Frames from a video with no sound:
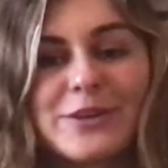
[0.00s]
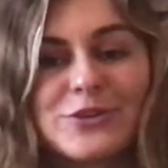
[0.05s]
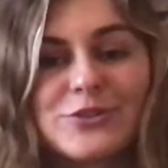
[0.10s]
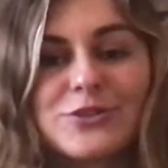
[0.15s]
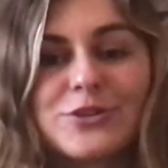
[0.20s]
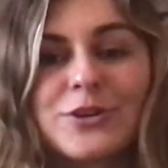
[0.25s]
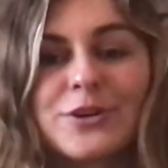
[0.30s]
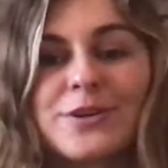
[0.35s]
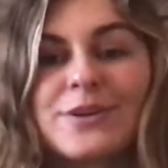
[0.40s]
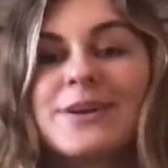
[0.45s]

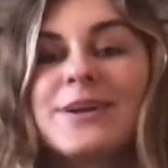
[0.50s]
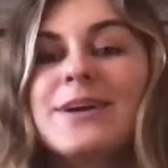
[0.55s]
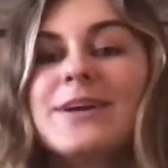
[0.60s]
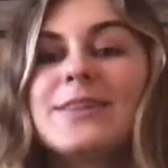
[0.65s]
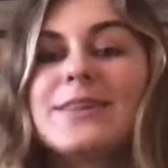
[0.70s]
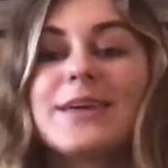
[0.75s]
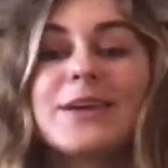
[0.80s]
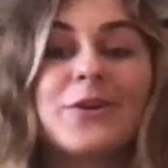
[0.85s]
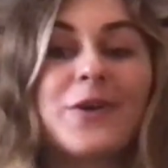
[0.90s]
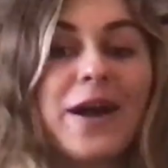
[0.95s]
sure
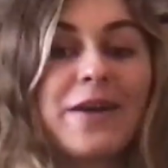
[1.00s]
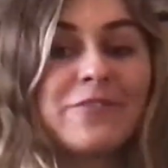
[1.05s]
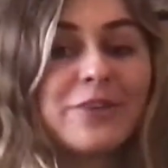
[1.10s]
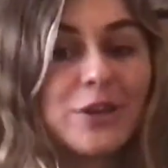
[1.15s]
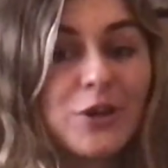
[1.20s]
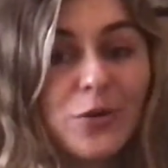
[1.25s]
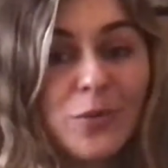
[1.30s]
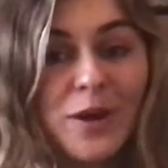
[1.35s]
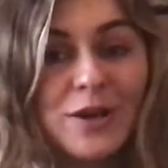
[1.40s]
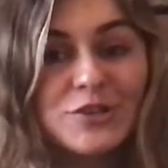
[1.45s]
they don't have any
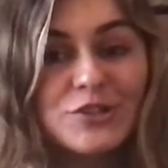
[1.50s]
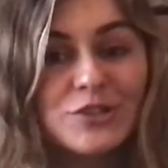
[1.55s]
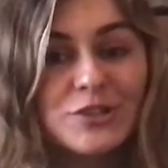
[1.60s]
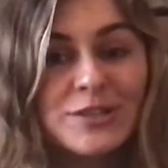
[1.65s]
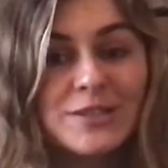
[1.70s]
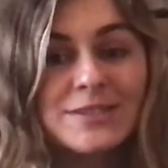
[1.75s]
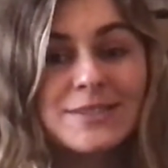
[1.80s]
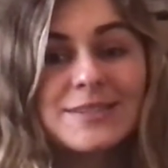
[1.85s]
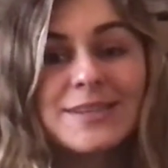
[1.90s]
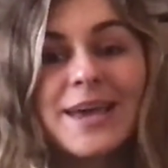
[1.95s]

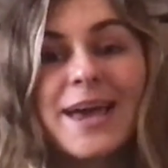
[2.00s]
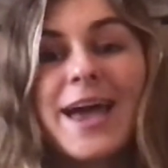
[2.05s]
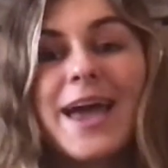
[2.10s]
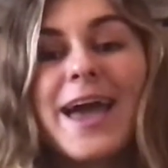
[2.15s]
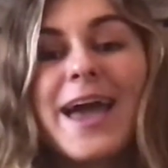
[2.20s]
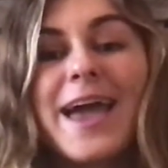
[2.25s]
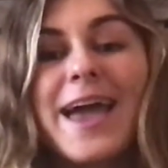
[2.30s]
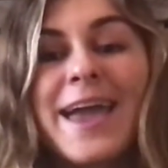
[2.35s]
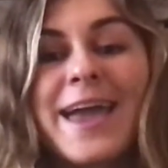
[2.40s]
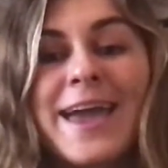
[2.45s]
questions,
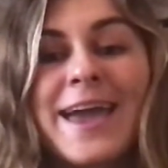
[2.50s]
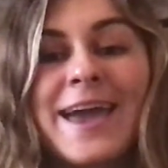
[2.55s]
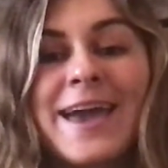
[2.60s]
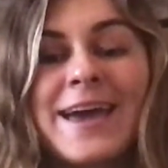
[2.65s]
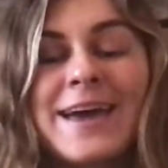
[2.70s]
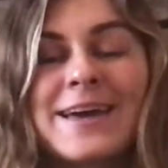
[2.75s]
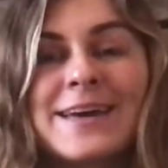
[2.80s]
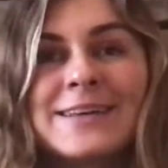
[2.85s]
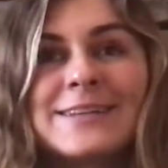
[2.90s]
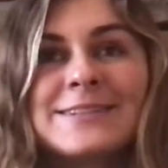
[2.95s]

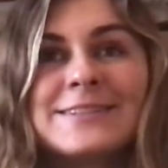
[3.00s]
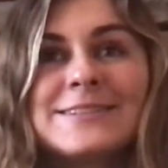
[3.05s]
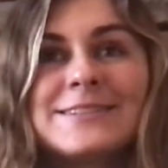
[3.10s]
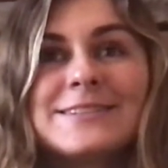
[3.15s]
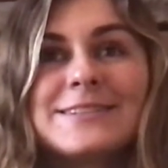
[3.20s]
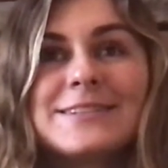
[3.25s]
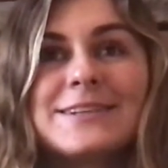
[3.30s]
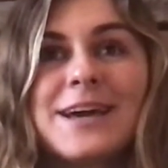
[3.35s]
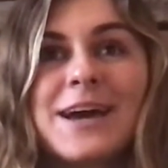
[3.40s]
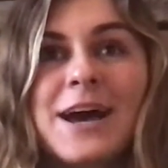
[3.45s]
and
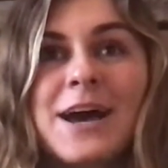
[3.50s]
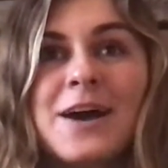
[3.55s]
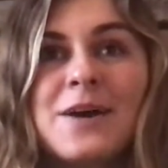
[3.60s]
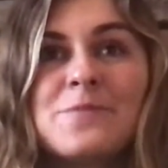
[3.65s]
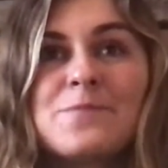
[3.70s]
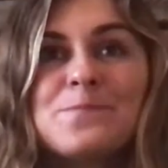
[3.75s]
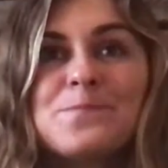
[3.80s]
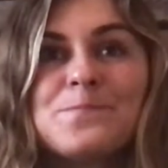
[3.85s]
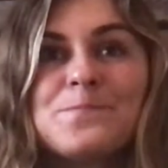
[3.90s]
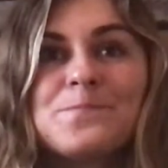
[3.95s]

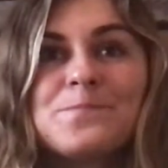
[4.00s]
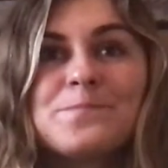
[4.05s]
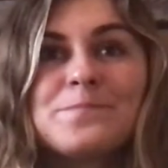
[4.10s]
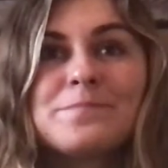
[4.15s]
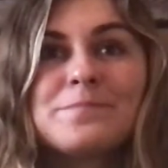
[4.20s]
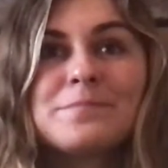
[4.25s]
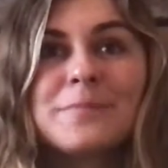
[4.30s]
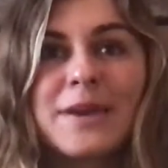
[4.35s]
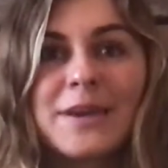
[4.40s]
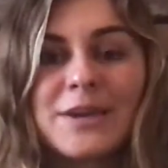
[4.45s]

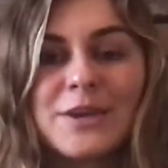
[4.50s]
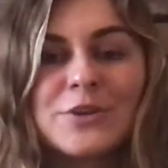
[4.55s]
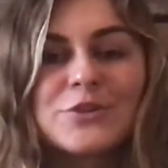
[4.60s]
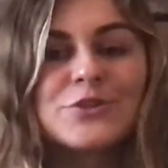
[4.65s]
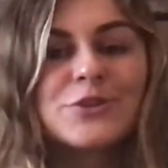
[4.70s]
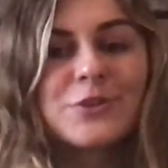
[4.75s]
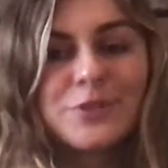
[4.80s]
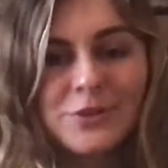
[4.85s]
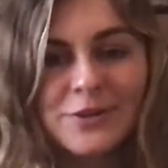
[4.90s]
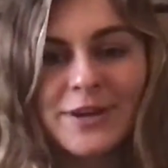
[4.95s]
making
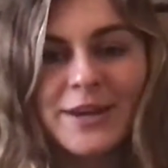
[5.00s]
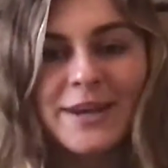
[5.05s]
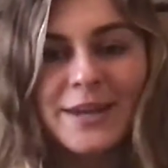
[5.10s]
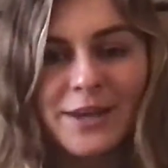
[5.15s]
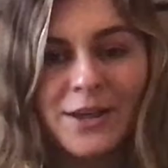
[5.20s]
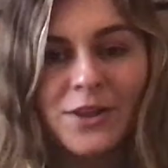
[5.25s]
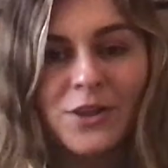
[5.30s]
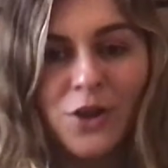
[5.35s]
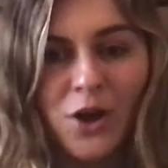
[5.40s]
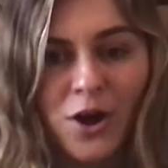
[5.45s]
sure they're getting
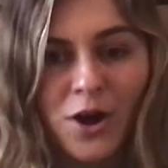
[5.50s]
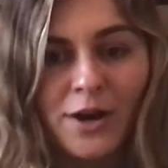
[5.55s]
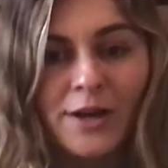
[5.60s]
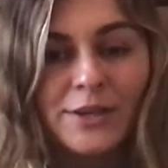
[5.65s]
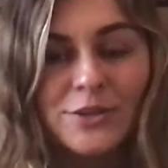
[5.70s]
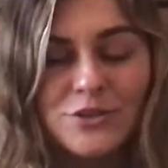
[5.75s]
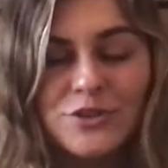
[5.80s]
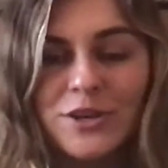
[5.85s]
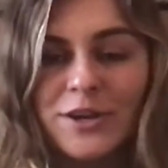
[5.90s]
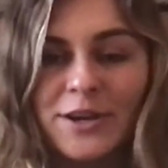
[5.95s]
along
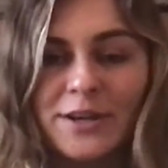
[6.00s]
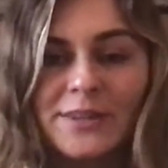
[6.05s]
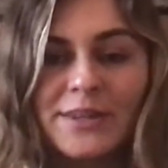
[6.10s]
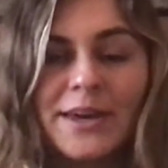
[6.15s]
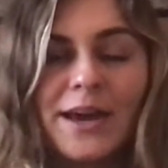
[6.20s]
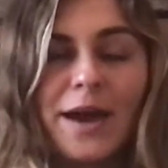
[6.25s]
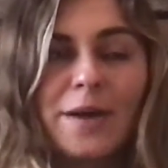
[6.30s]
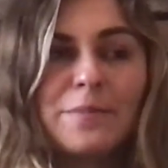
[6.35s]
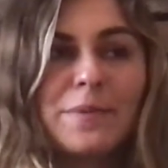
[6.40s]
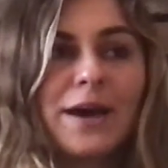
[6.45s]
and sharing the
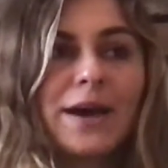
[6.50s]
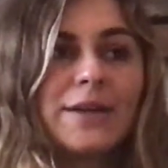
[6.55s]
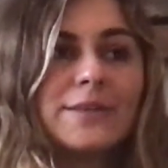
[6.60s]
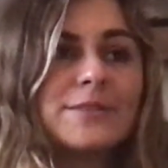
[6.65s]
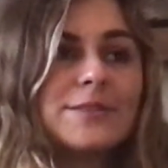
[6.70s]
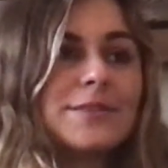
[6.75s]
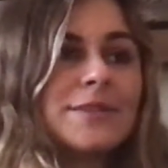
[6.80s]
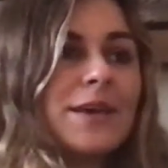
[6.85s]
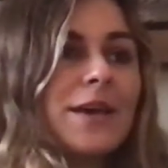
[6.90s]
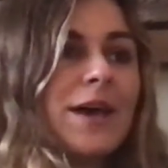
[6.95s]
iPads.